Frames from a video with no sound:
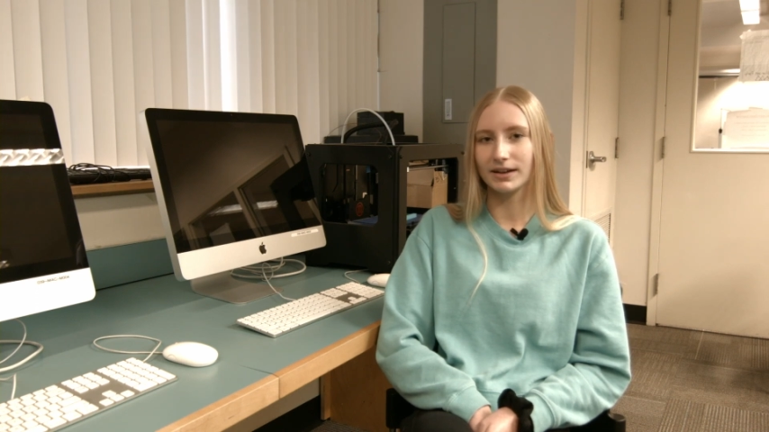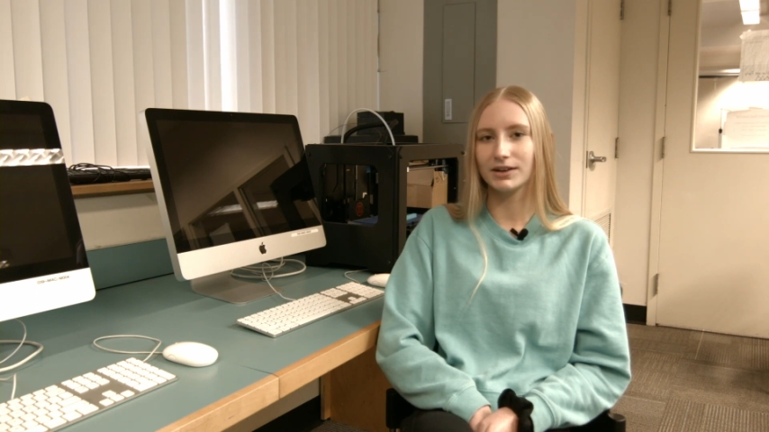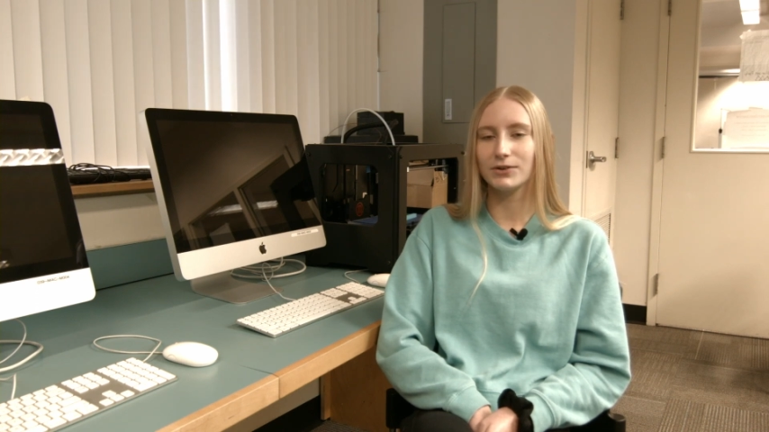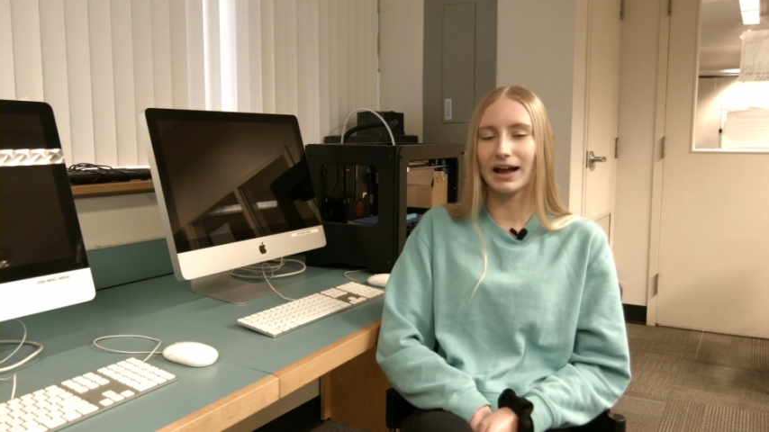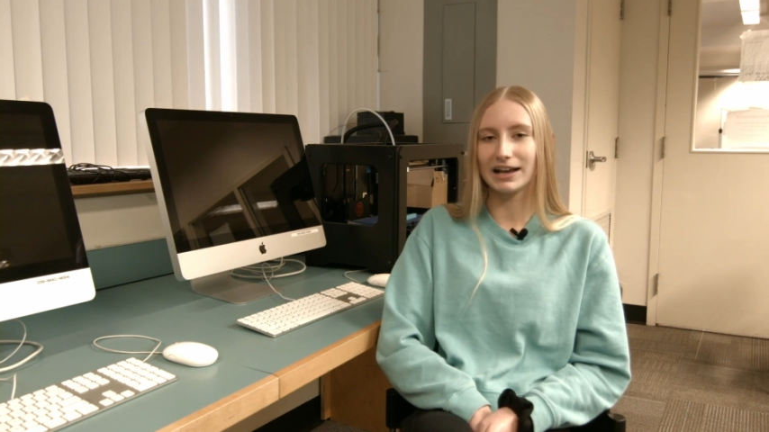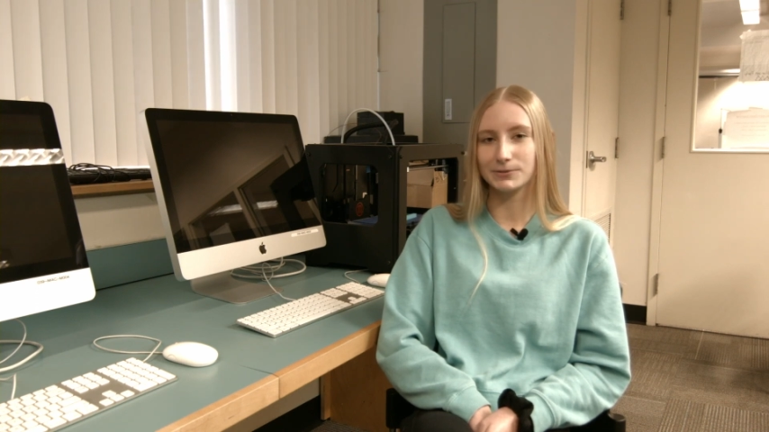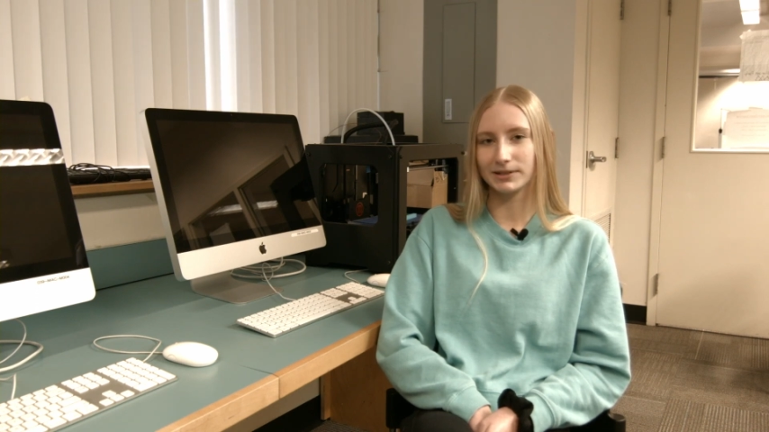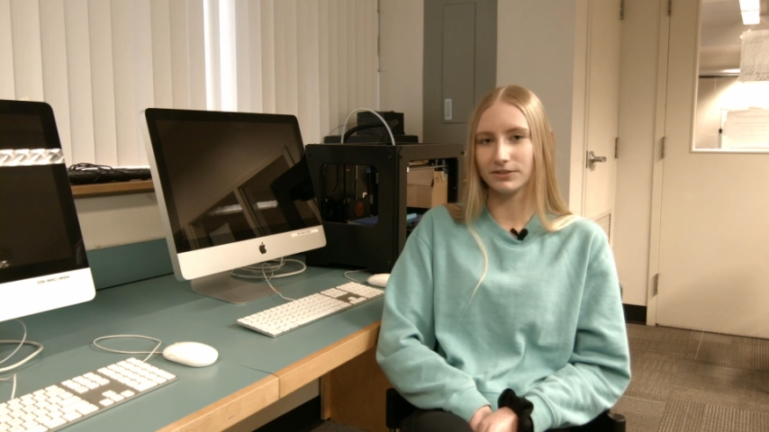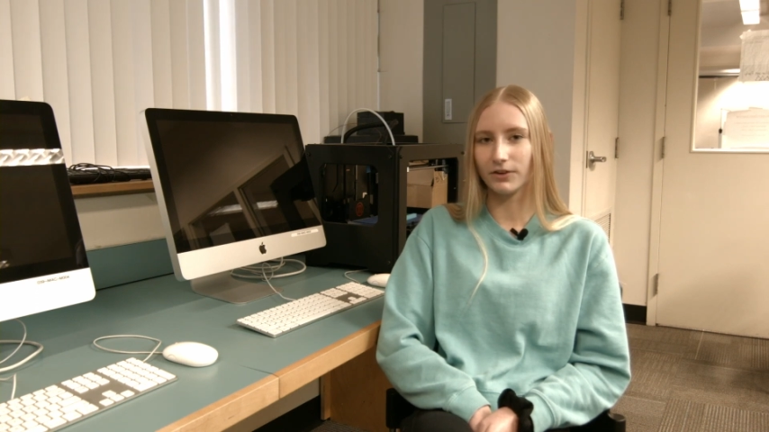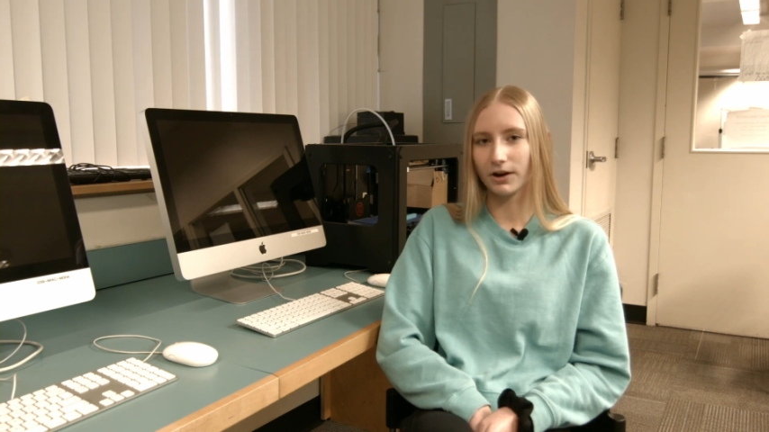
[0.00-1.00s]
a new
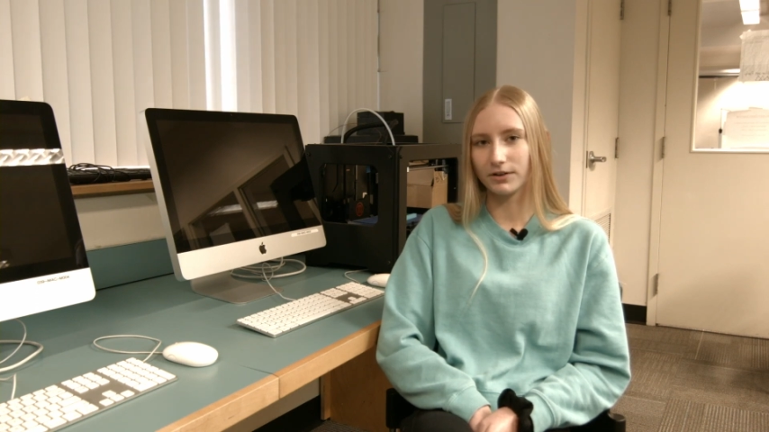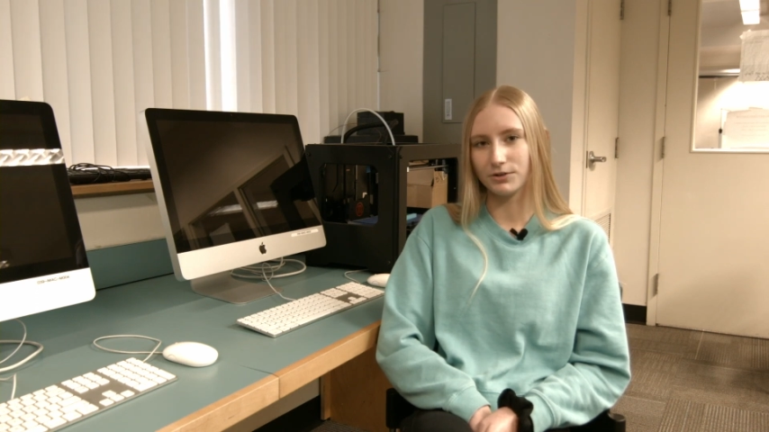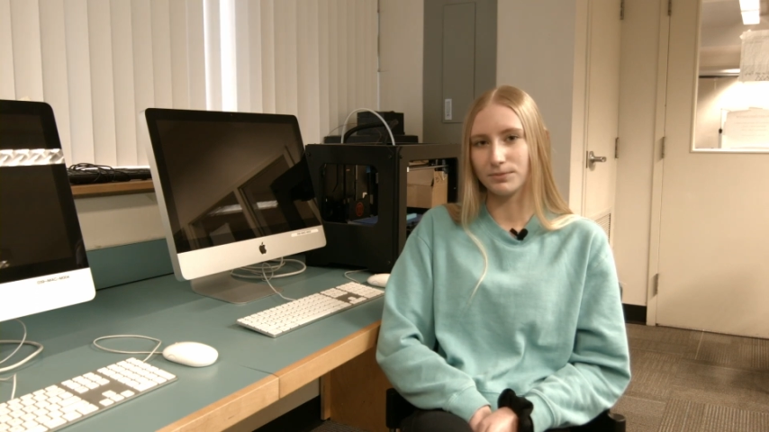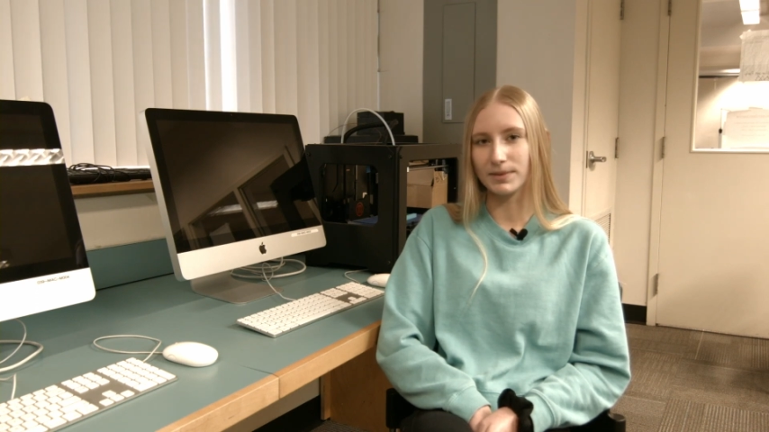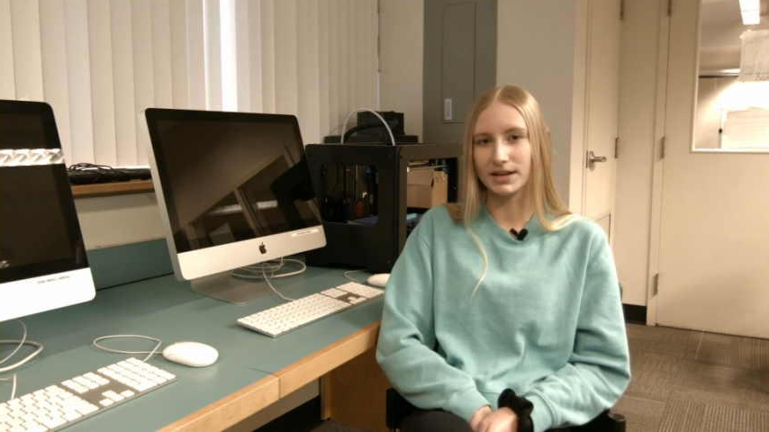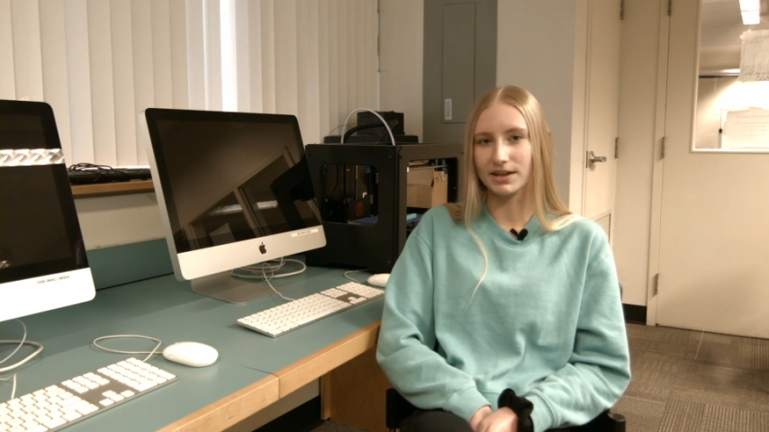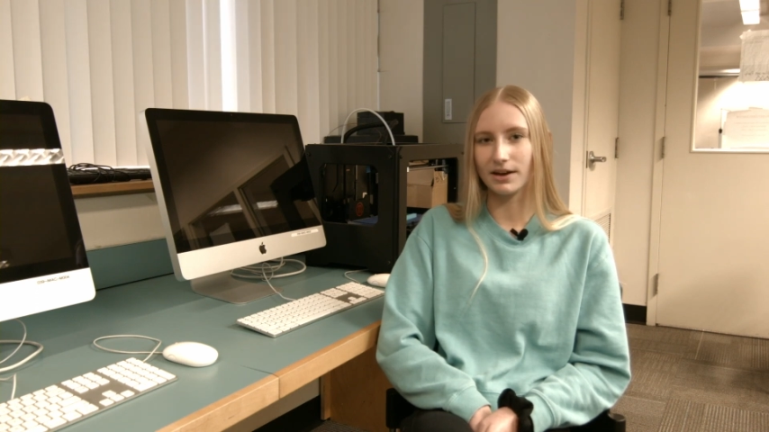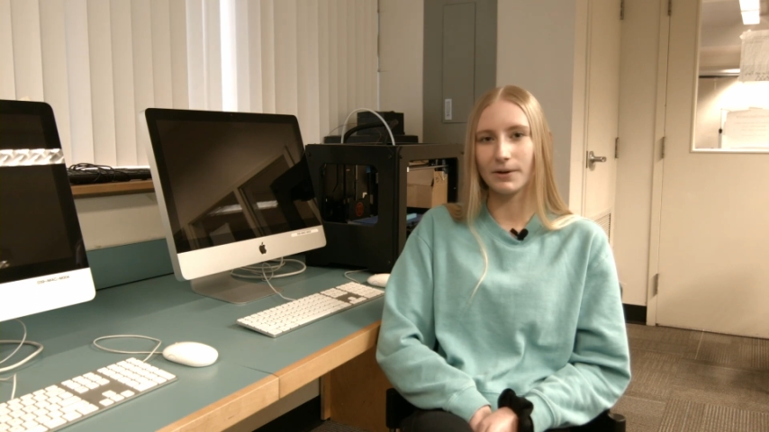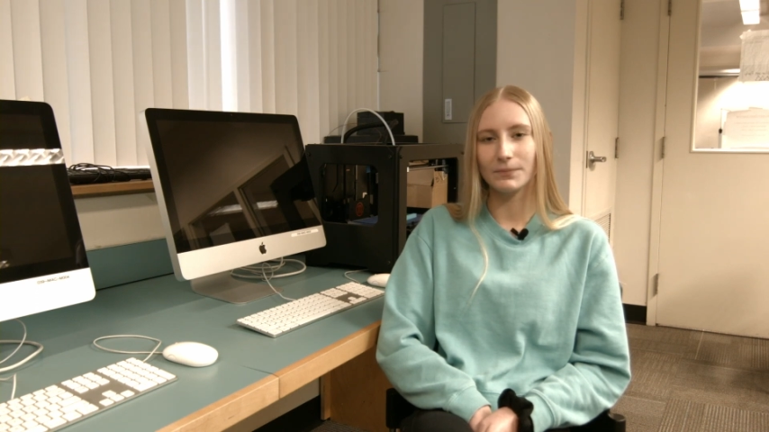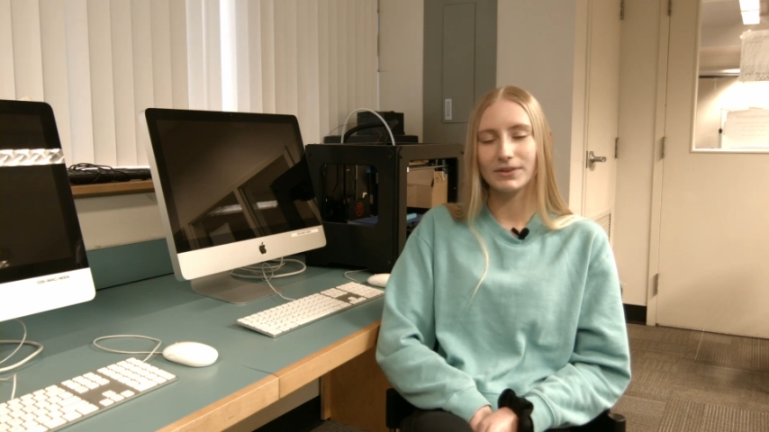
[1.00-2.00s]
aspect of art, a new media.